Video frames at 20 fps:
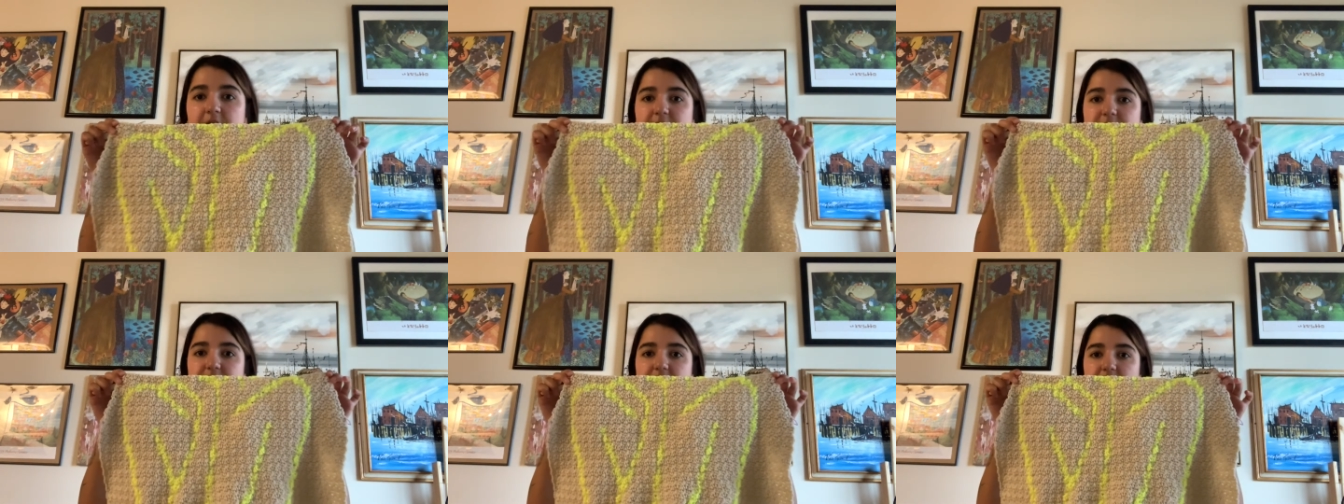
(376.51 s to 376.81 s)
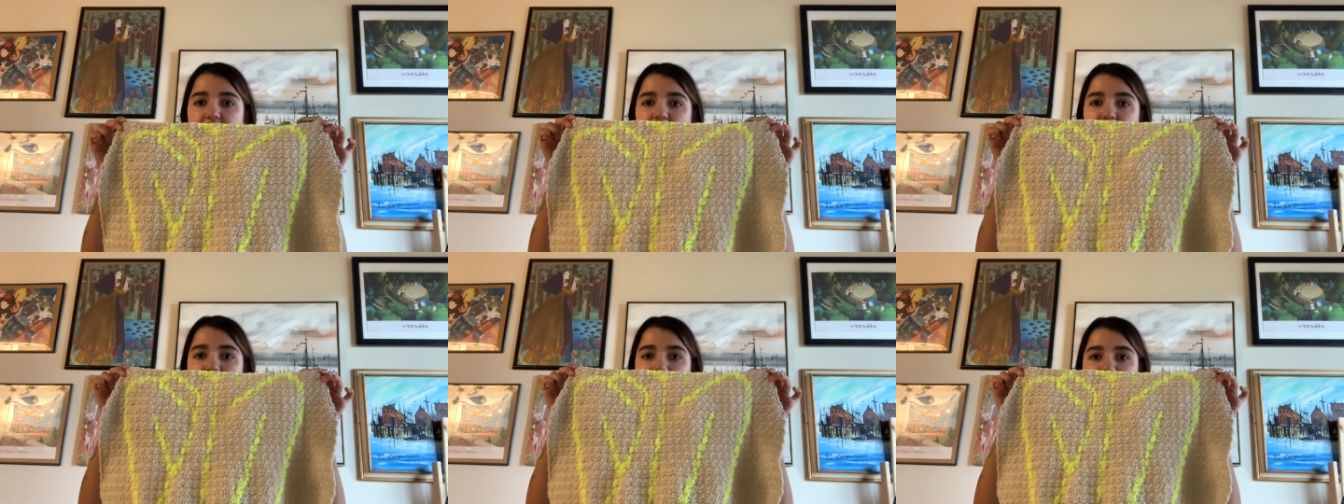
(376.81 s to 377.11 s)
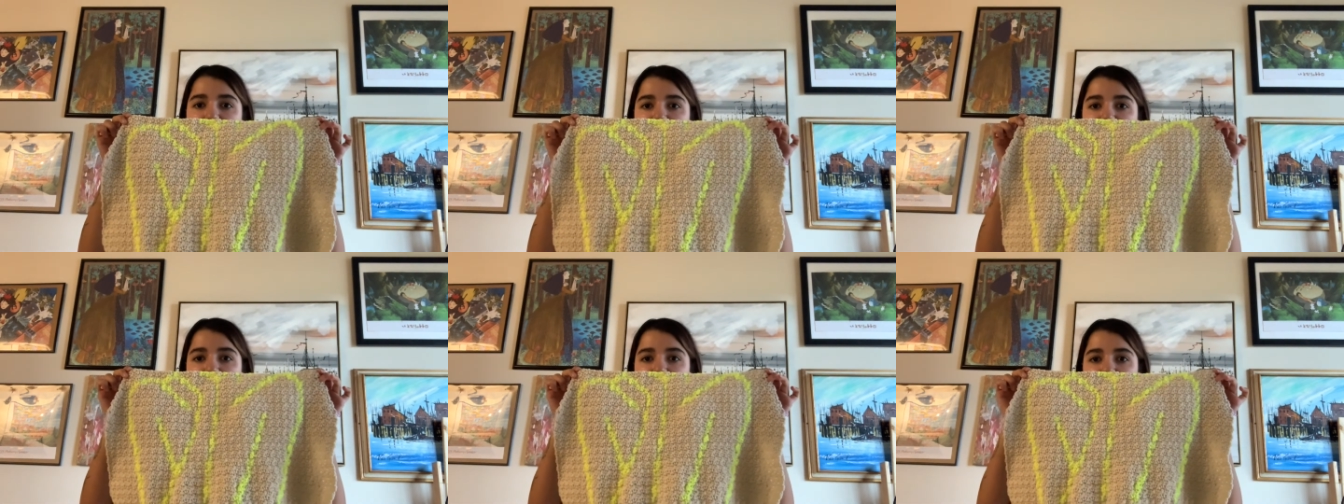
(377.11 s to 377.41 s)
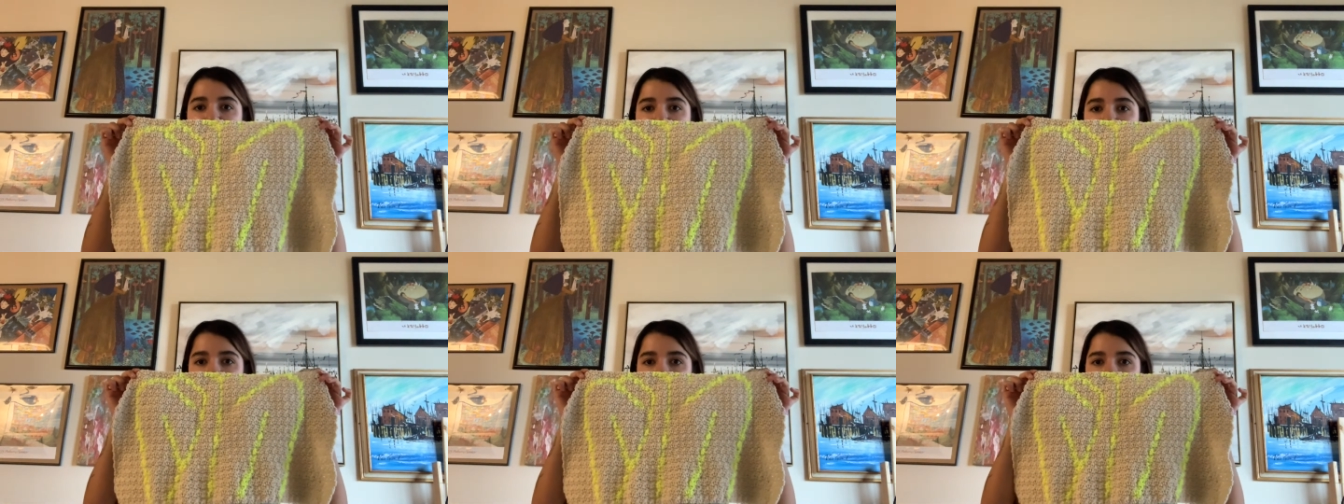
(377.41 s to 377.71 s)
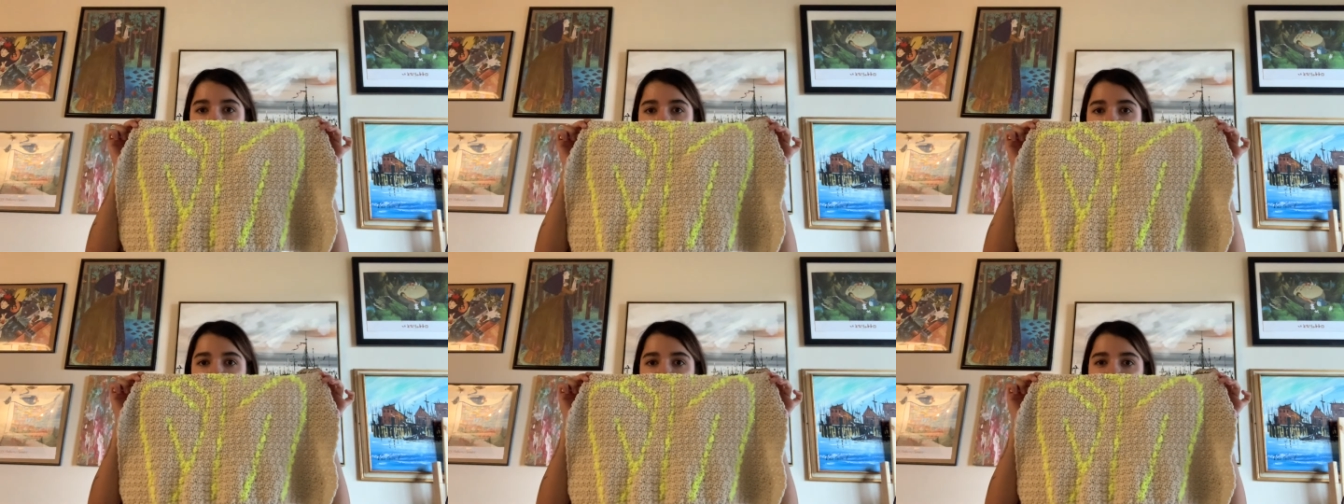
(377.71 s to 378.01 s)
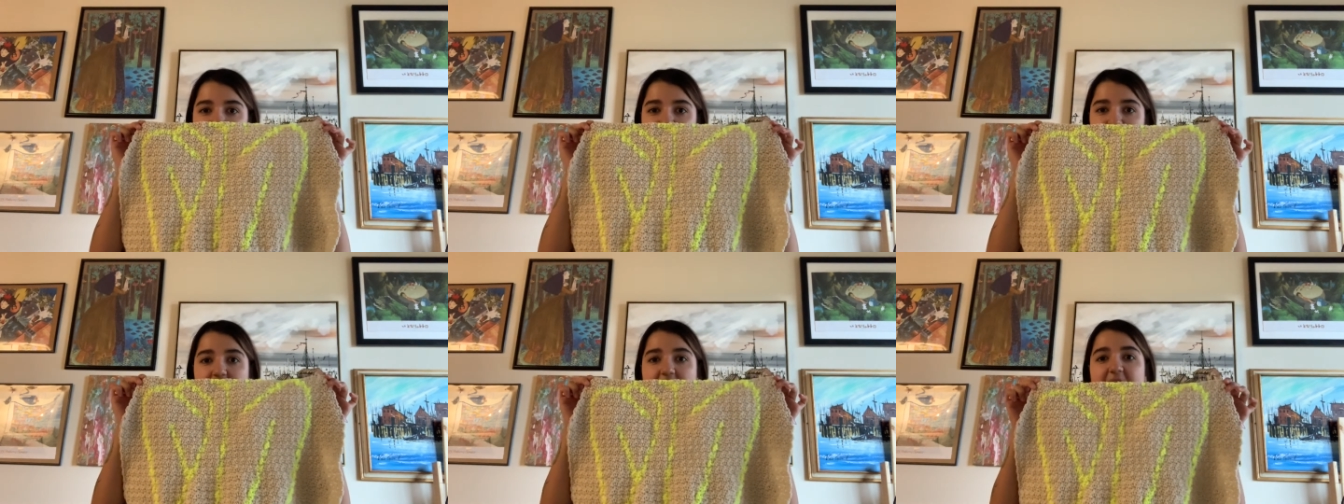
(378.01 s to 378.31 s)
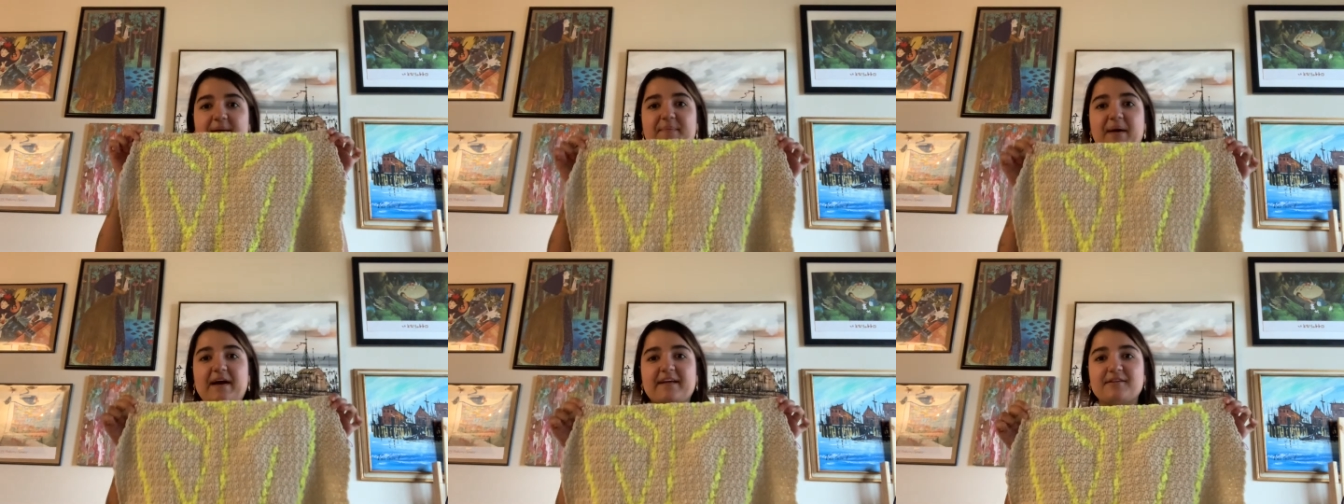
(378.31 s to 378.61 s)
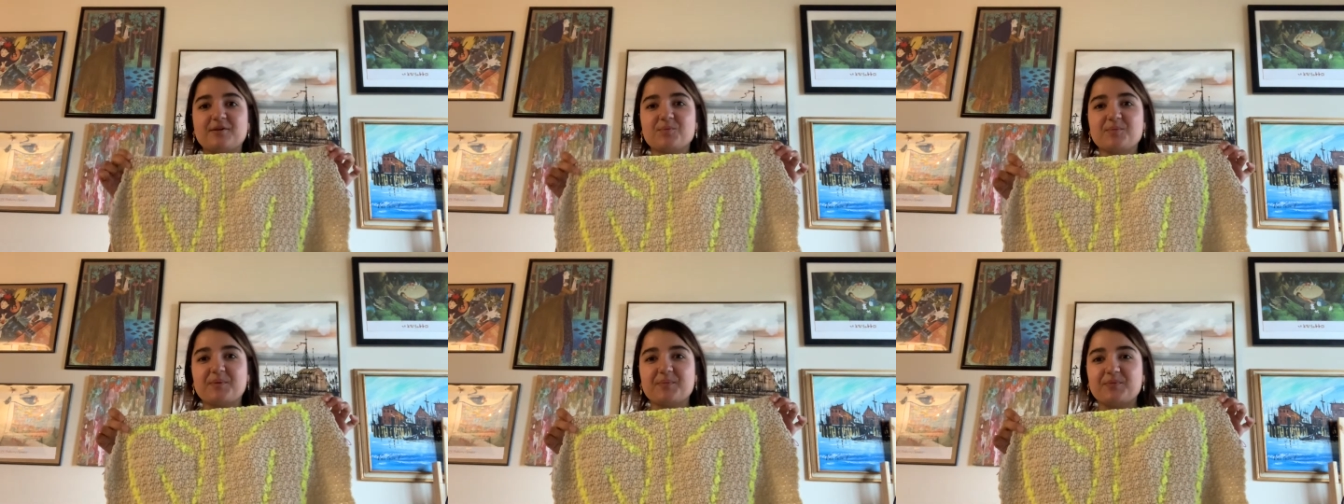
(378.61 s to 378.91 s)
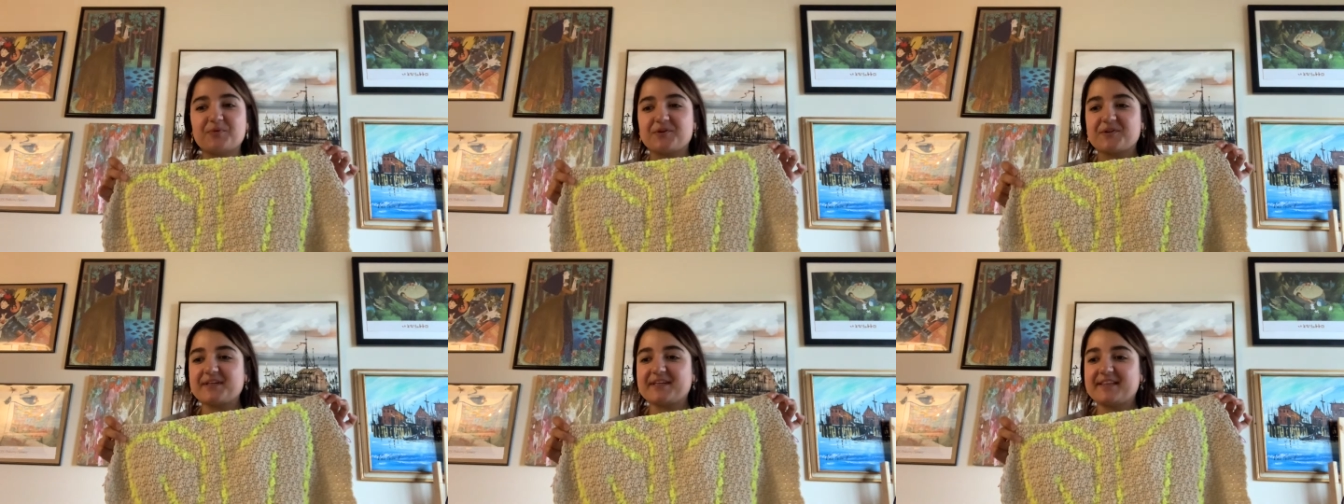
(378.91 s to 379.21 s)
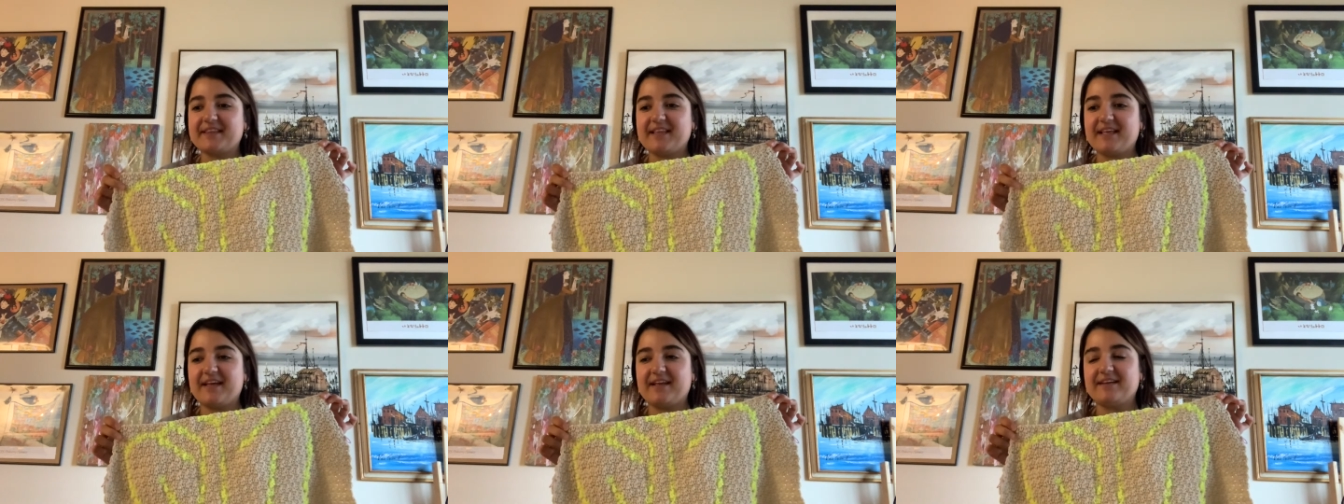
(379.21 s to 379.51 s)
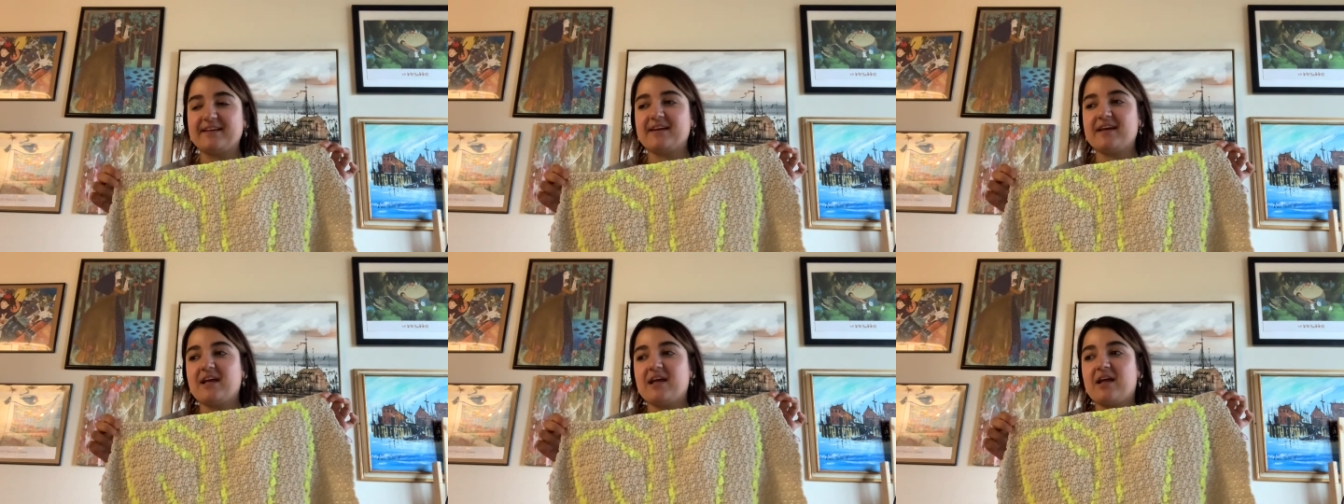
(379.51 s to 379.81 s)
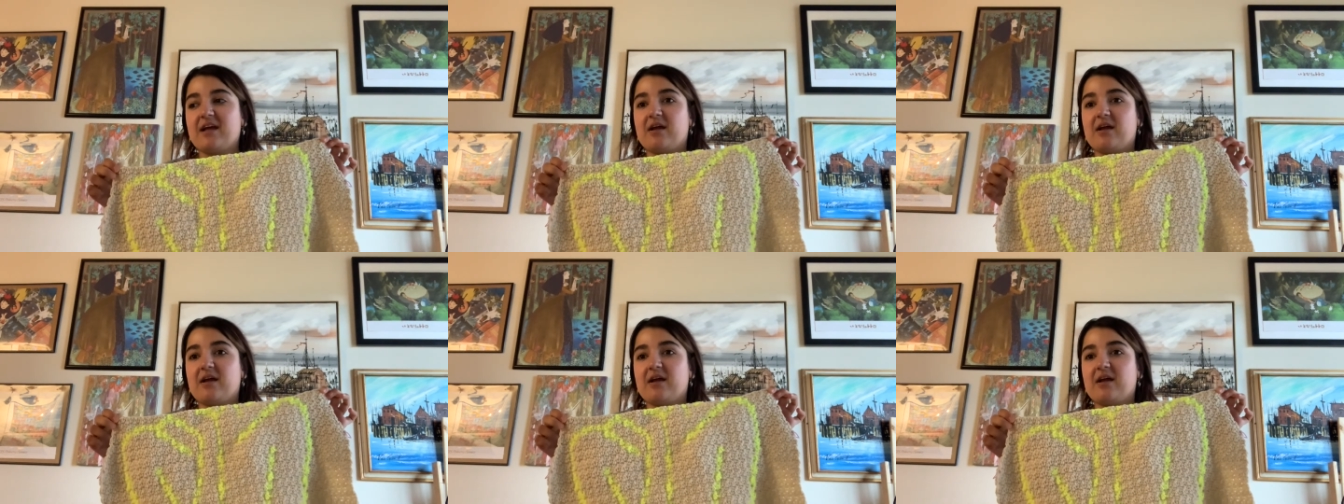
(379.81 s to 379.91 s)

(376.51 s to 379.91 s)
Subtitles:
So yeah, let's charge the iPad a little bit more, and then